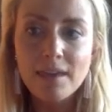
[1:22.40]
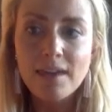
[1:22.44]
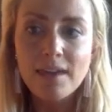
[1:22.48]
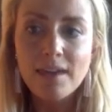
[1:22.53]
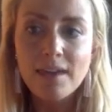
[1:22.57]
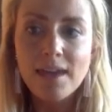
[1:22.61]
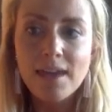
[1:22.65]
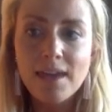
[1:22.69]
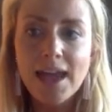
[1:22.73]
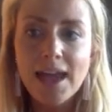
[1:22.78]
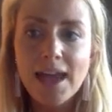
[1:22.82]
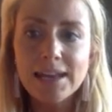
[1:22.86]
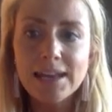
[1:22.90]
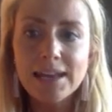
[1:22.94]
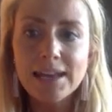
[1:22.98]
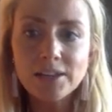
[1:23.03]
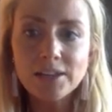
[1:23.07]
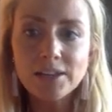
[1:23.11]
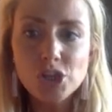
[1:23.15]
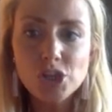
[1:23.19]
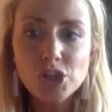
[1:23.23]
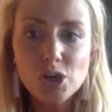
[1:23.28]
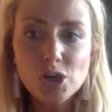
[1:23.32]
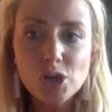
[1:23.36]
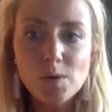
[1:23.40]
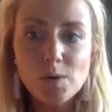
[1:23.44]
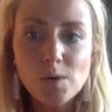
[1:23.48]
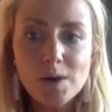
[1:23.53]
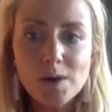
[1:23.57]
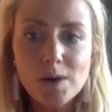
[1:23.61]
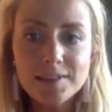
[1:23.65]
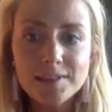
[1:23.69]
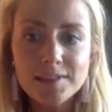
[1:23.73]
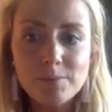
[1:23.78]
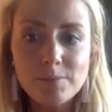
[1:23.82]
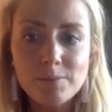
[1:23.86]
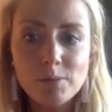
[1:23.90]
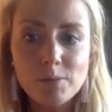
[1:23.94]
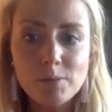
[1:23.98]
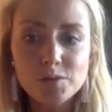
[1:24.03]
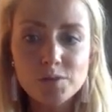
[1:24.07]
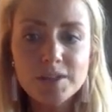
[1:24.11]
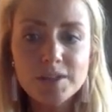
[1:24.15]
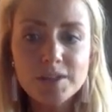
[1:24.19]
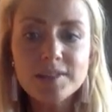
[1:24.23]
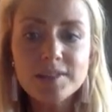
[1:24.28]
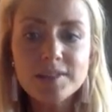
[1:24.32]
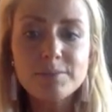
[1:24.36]
and it's going to show us the most
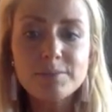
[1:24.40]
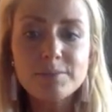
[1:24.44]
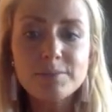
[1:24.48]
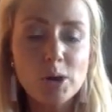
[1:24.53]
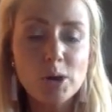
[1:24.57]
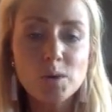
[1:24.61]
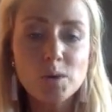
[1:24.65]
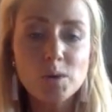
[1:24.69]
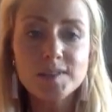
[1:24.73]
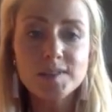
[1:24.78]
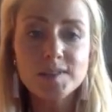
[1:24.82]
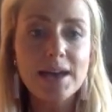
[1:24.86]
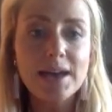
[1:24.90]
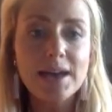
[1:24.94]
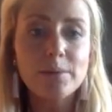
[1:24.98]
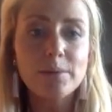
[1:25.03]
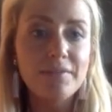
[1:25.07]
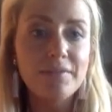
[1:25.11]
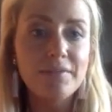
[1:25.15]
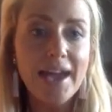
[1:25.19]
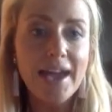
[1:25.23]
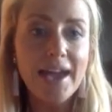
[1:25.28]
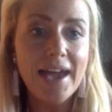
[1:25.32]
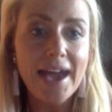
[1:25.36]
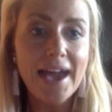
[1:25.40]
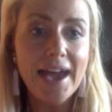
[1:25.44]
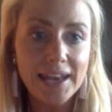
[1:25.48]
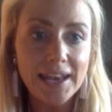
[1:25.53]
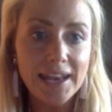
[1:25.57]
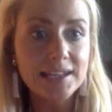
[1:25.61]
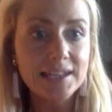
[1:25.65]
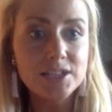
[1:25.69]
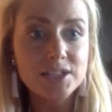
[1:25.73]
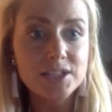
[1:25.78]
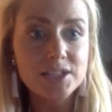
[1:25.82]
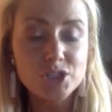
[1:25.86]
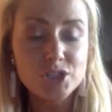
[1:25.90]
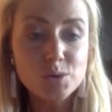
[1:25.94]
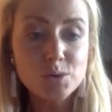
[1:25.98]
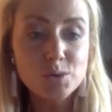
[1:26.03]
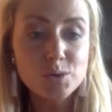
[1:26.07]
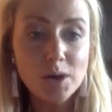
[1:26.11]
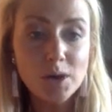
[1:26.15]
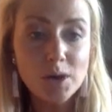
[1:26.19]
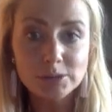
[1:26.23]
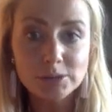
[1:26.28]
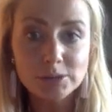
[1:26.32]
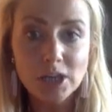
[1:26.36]
recent posts that we've added to our
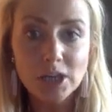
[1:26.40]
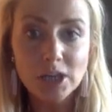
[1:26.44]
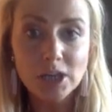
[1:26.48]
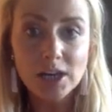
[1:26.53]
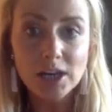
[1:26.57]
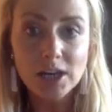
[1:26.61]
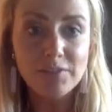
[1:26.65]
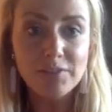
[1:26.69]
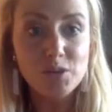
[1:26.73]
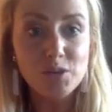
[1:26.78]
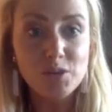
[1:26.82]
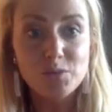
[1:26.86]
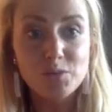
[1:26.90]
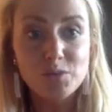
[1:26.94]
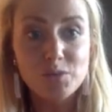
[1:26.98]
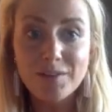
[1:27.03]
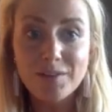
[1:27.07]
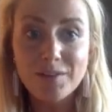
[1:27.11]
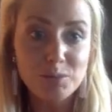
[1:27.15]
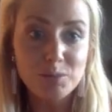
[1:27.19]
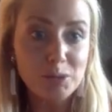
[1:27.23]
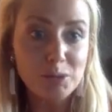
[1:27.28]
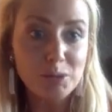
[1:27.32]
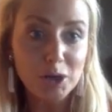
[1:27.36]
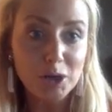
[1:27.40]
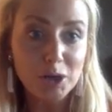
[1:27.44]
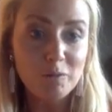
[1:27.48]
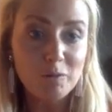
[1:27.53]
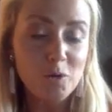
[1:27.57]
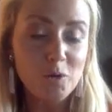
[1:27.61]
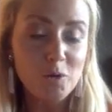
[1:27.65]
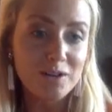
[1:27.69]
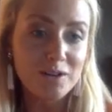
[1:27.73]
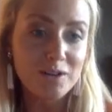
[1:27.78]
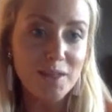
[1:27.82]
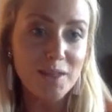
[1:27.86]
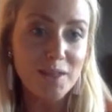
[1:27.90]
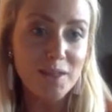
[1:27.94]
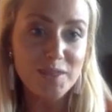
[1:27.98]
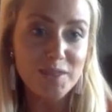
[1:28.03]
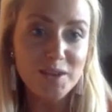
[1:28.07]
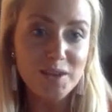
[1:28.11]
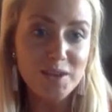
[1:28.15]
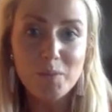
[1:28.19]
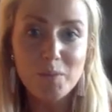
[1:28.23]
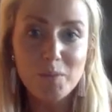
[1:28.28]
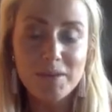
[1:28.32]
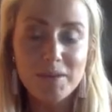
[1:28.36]
blog. If you've never blogged before, nothing will
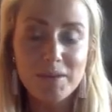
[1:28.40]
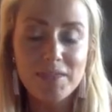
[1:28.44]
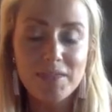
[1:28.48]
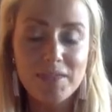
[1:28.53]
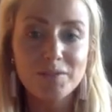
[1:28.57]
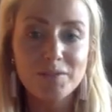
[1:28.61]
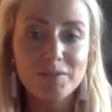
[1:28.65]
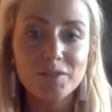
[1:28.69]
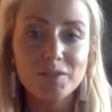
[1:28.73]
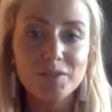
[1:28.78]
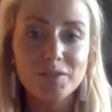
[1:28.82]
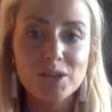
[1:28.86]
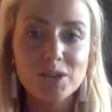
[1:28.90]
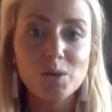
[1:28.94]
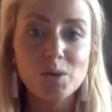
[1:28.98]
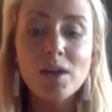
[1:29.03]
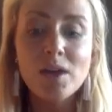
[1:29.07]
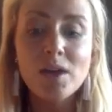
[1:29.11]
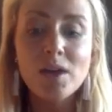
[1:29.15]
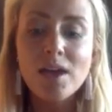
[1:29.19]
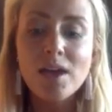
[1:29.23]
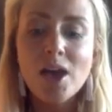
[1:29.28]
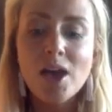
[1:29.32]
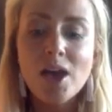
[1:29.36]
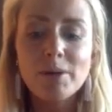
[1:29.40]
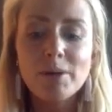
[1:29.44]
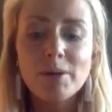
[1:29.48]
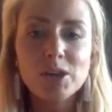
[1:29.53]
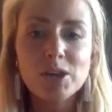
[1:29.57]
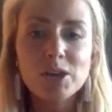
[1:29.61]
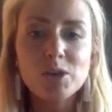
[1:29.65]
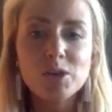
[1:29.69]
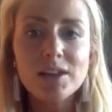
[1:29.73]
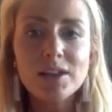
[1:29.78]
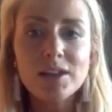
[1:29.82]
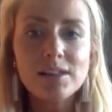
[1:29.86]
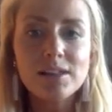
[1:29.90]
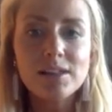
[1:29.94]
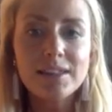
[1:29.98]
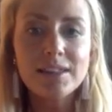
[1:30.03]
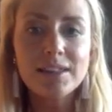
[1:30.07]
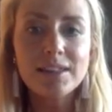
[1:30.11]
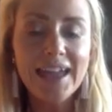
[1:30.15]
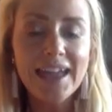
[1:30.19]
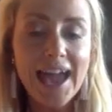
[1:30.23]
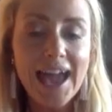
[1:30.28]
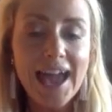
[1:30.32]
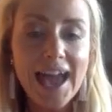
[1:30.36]
be there for you. But you can click
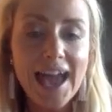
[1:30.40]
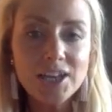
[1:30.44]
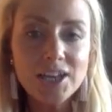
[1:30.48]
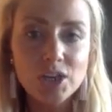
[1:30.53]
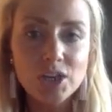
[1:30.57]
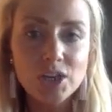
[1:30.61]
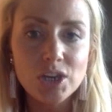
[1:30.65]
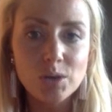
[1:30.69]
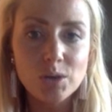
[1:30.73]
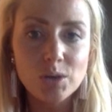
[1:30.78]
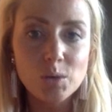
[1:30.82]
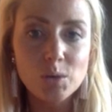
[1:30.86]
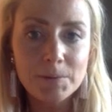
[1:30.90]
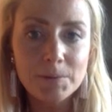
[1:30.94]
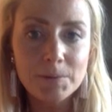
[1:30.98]
Add New,